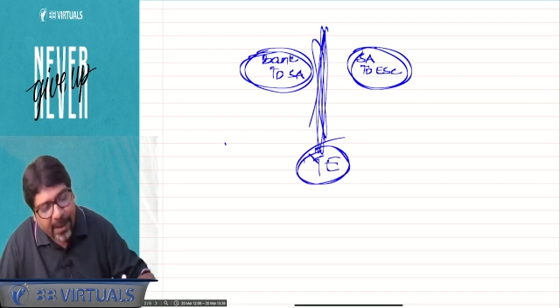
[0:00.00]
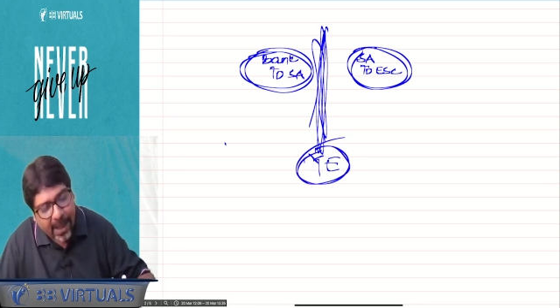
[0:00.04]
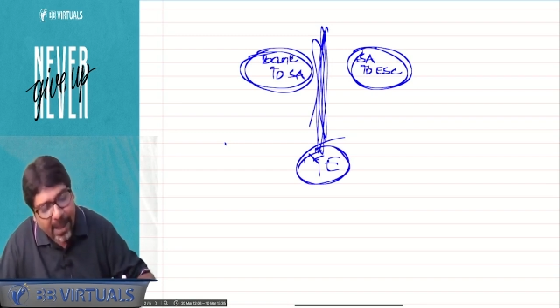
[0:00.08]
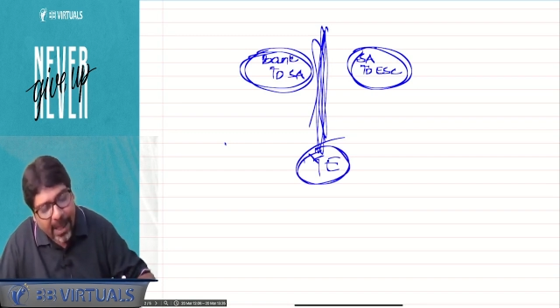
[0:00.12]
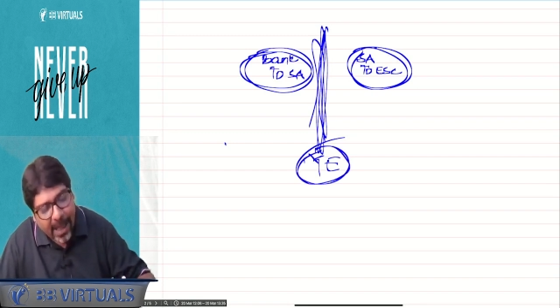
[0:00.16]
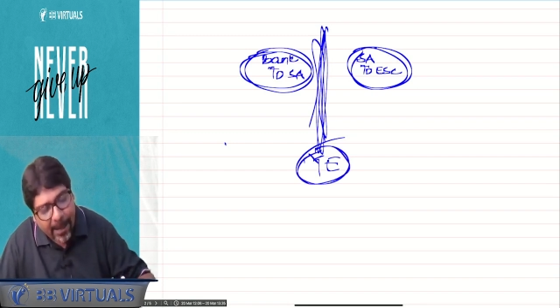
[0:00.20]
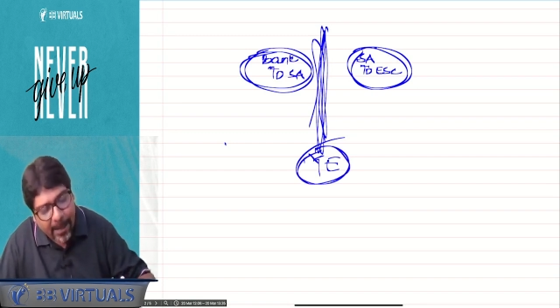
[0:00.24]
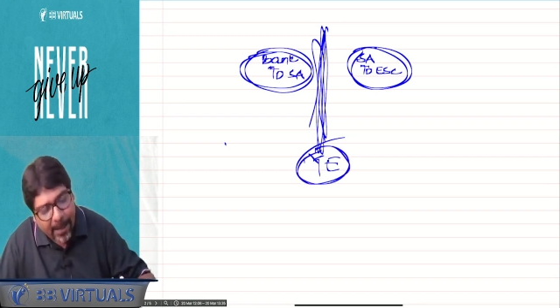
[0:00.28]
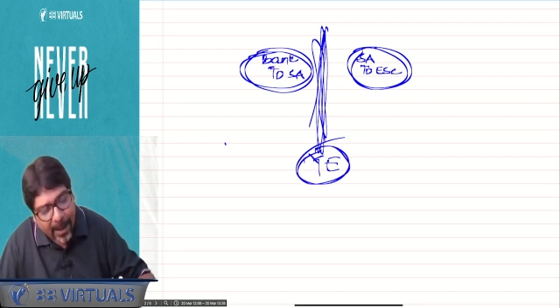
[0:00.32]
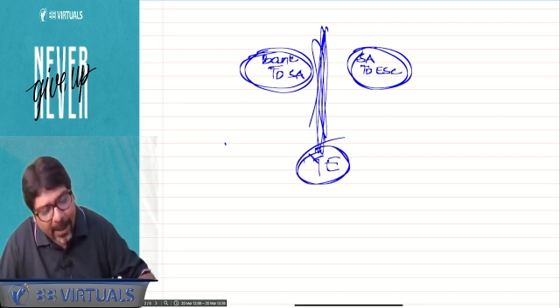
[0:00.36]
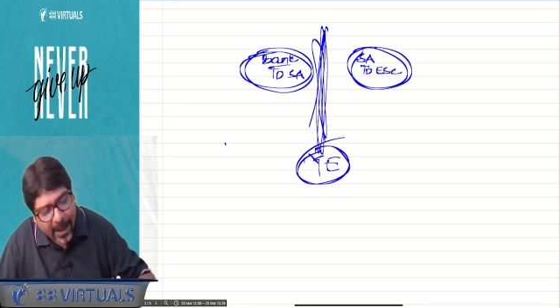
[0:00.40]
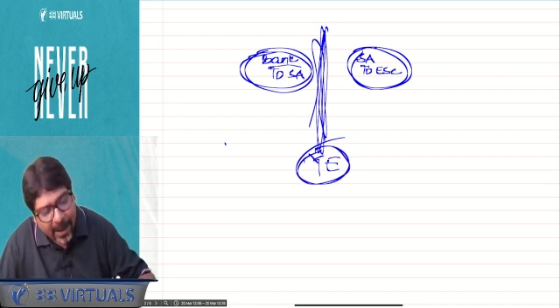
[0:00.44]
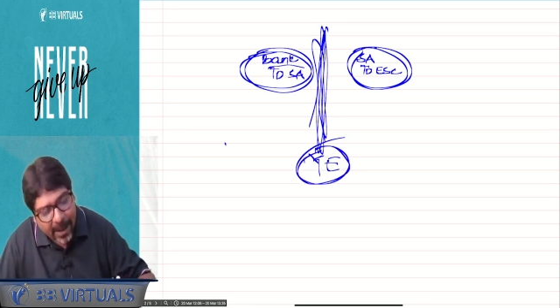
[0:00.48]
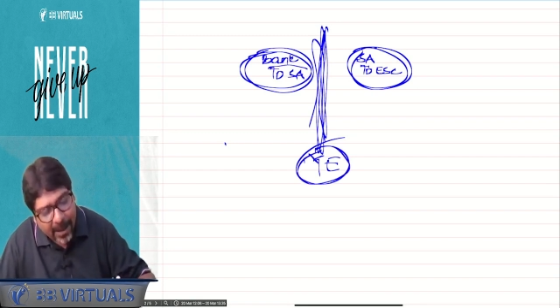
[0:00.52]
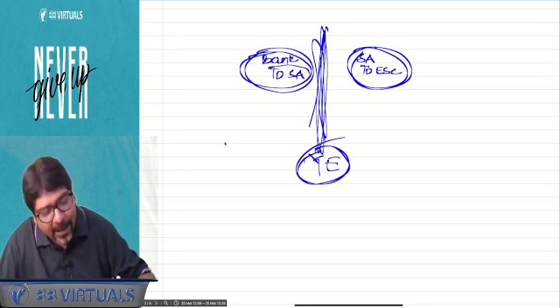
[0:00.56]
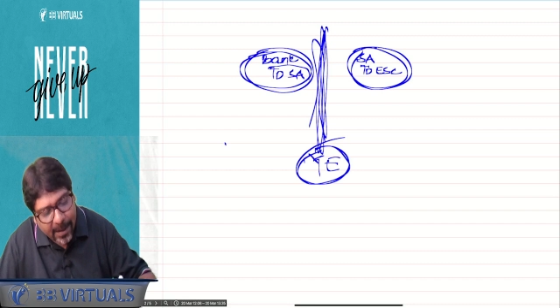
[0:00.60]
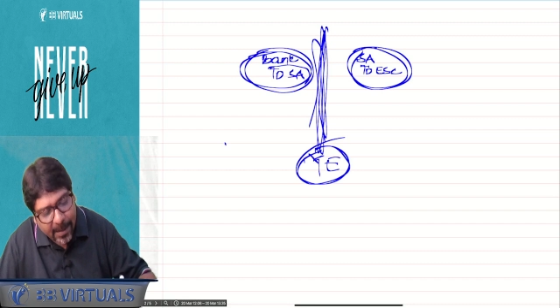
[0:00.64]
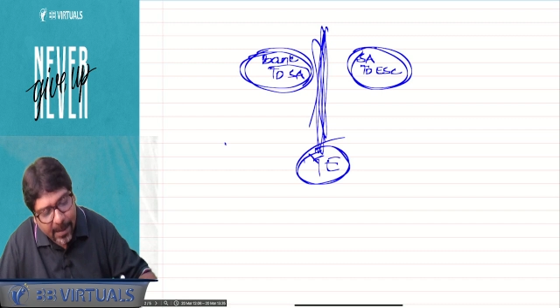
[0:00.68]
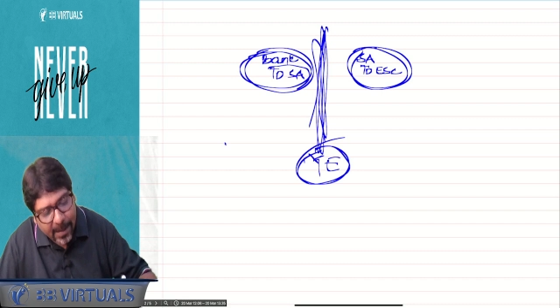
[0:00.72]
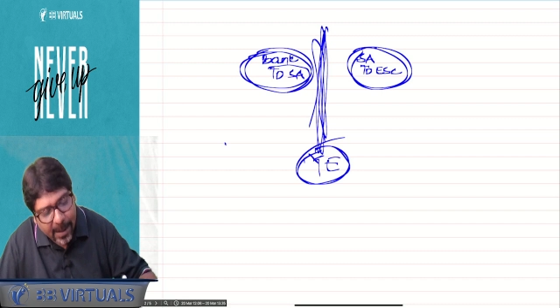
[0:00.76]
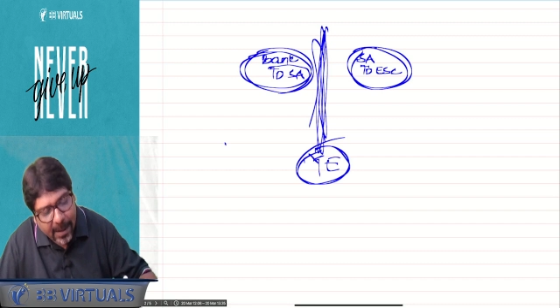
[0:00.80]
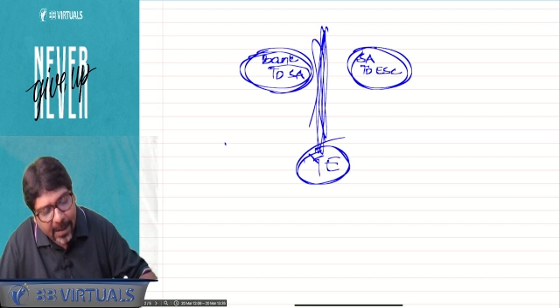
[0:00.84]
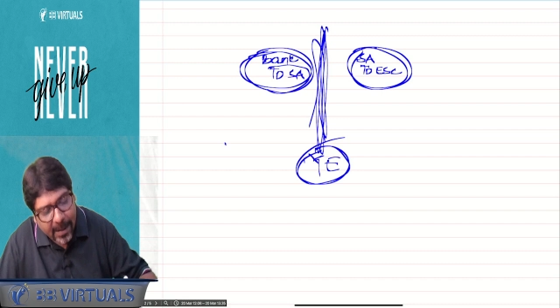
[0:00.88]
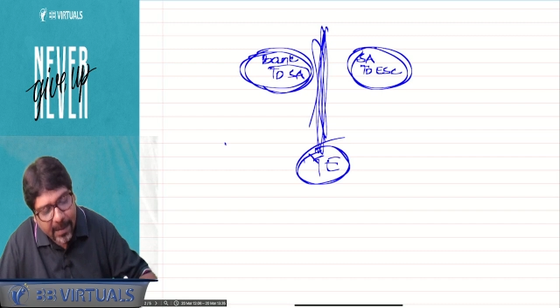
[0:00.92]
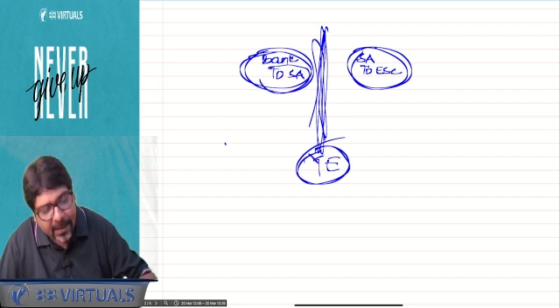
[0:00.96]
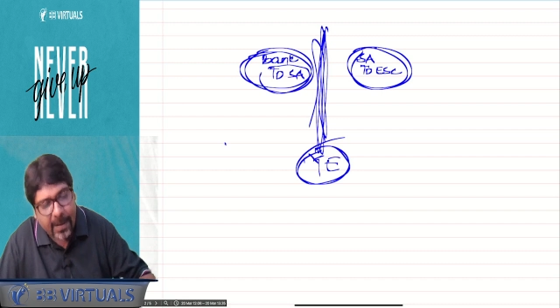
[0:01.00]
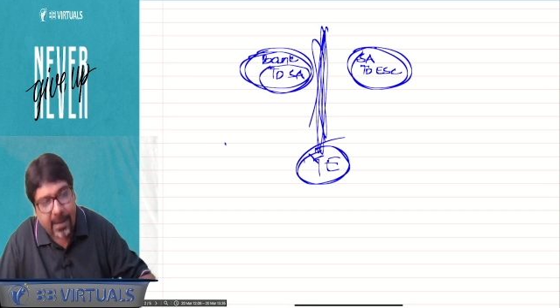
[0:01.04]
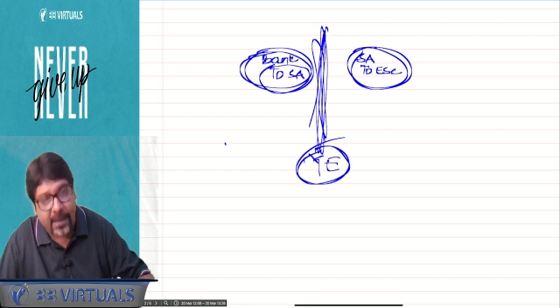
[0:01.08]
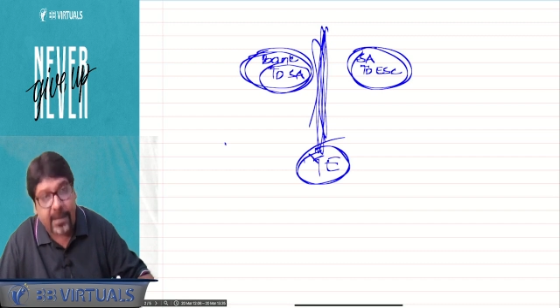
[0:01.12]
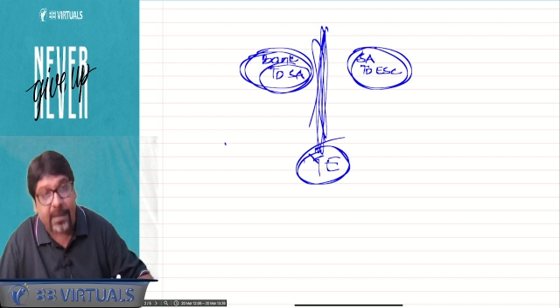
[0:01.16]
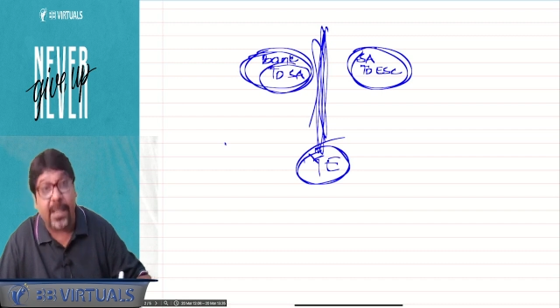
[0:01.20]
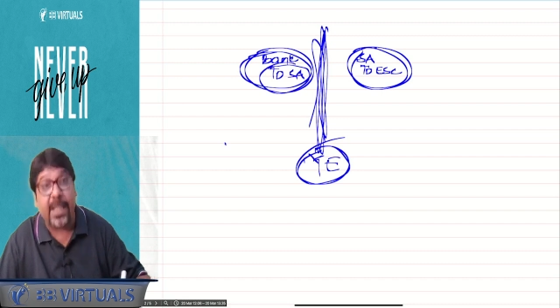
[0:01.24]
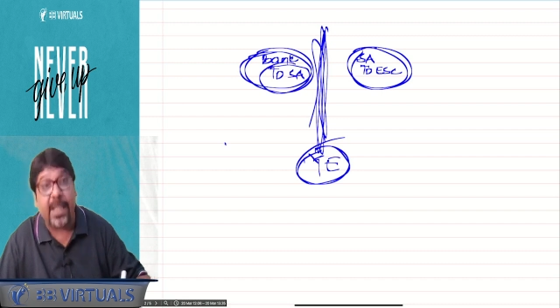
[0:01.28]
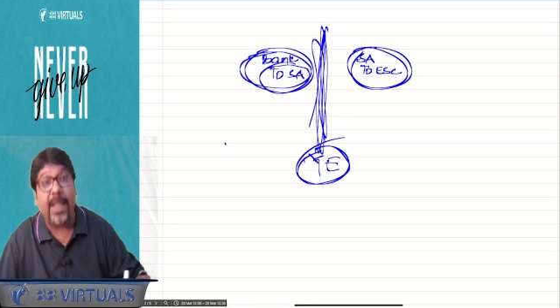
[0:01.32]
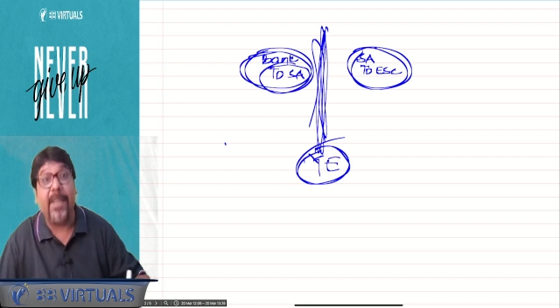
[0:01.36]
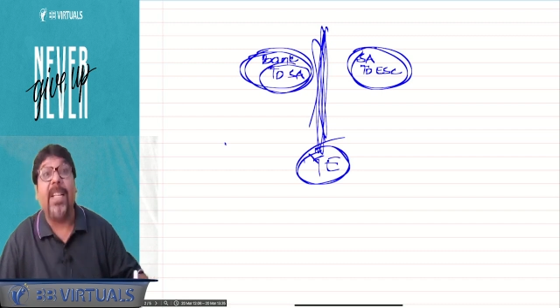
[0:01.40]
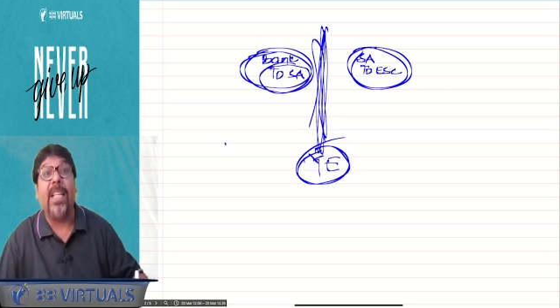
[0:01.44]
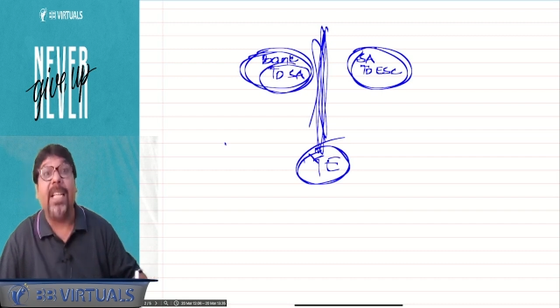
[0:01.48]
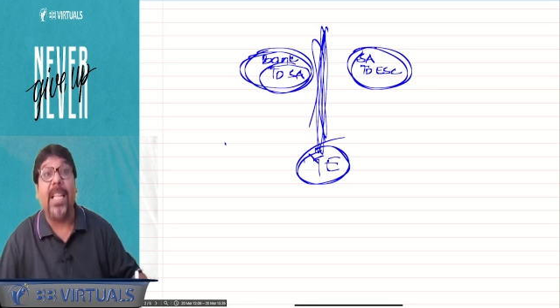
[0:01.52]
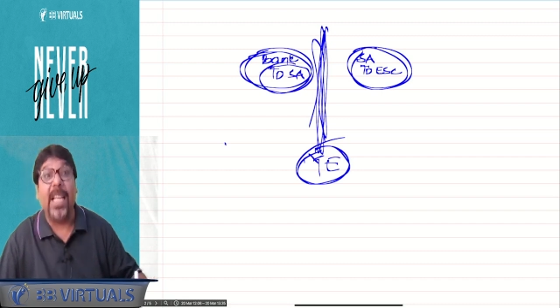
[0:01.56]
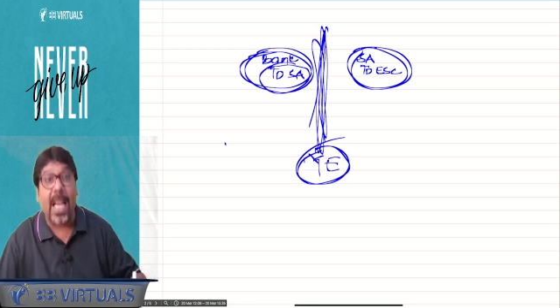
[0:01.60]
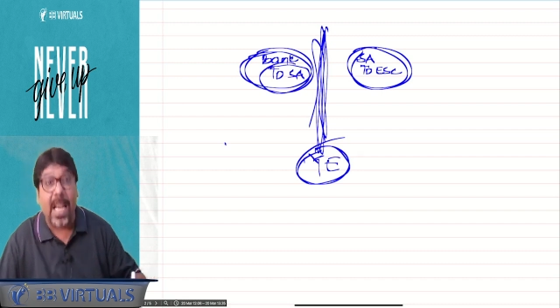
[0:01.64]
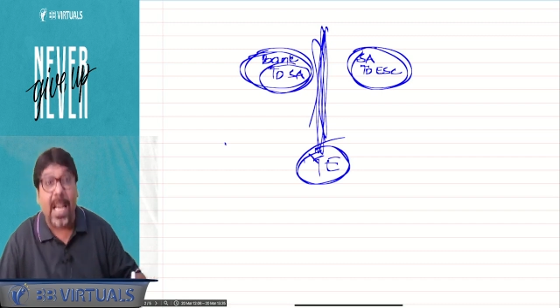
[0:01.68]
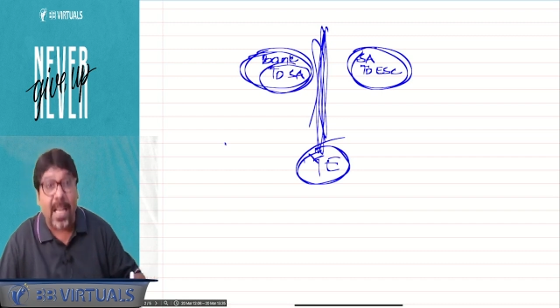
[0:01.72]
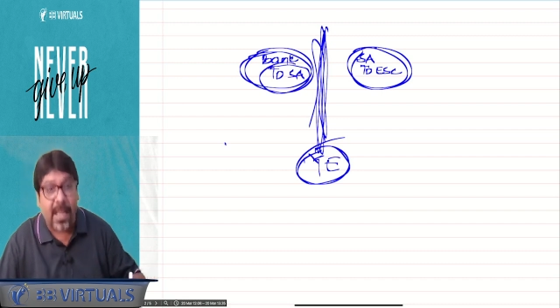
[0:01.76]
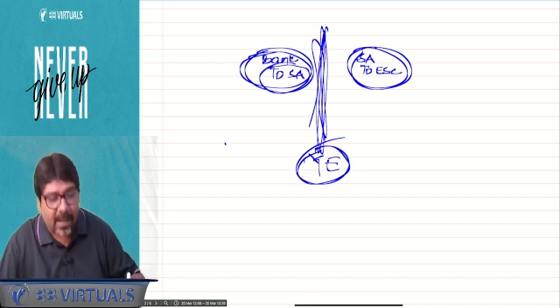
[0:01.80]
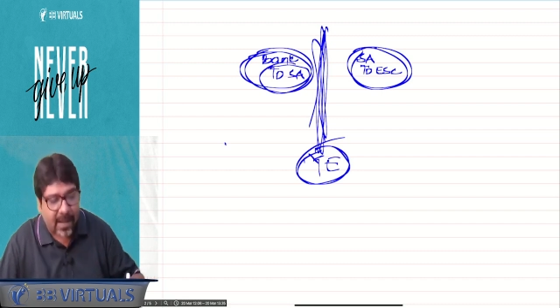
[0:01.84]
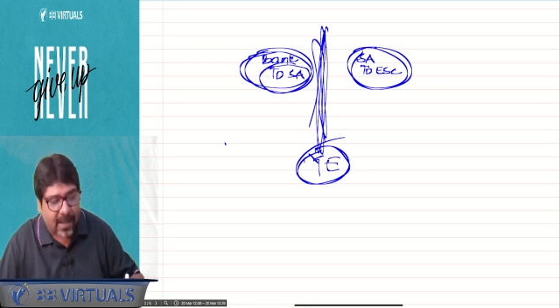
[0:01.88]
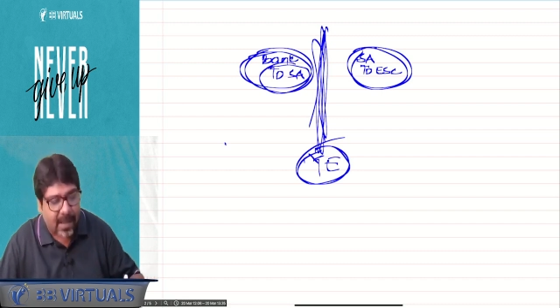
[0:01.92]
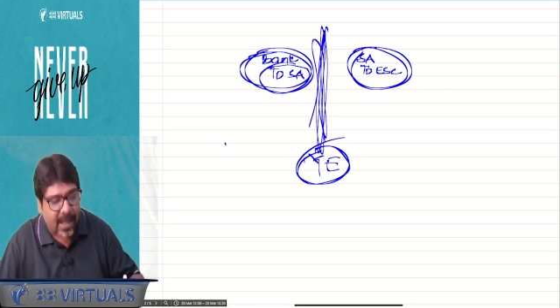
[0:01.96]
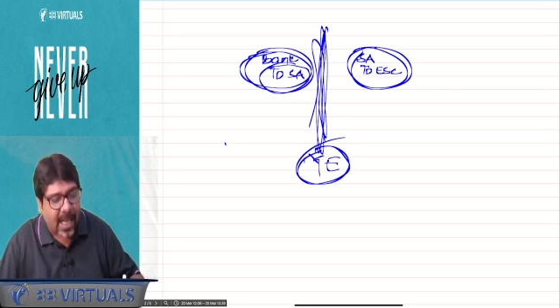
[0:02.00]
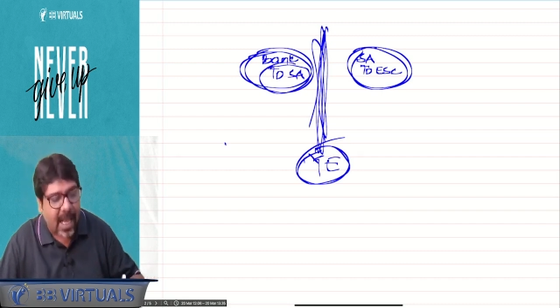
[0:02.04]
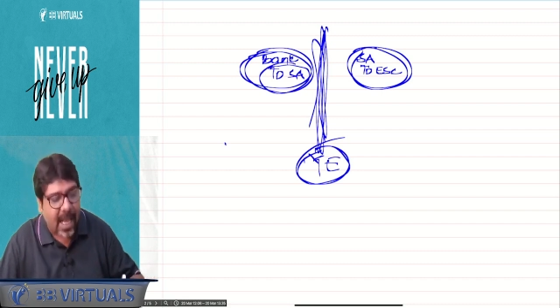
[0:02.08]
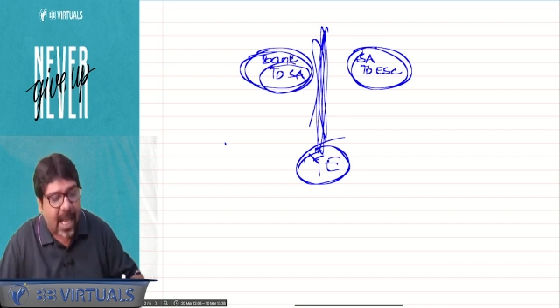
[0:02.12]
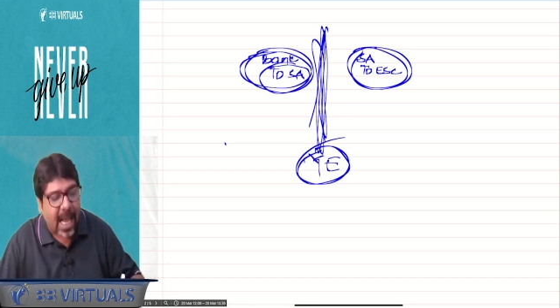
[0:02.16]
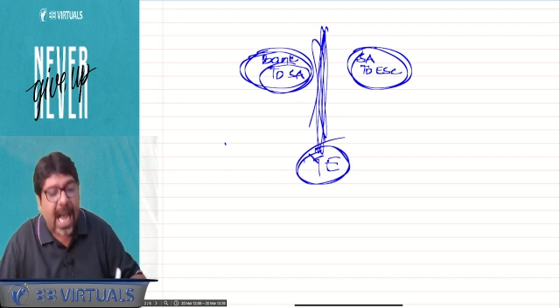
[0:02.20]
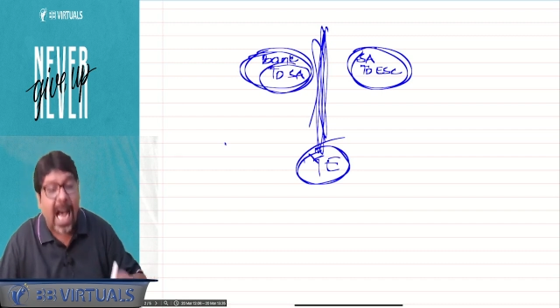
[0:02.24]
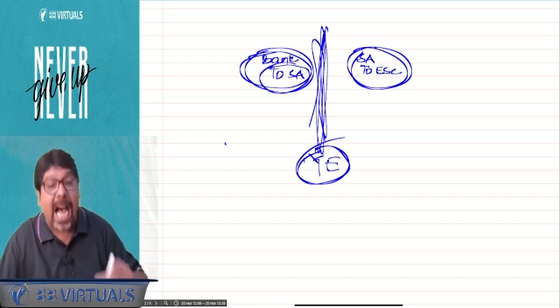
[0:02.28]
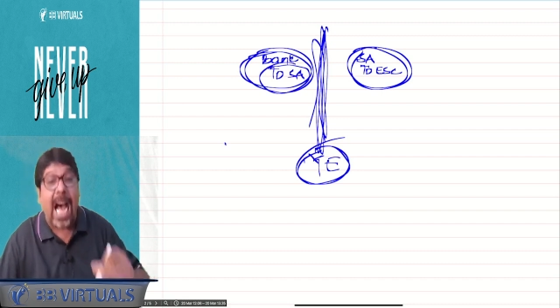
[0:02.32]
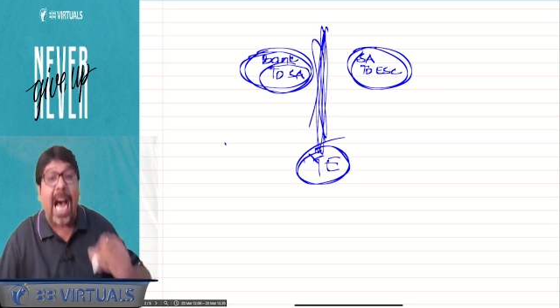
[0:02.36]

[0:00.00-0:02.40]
Share application money is received, yes.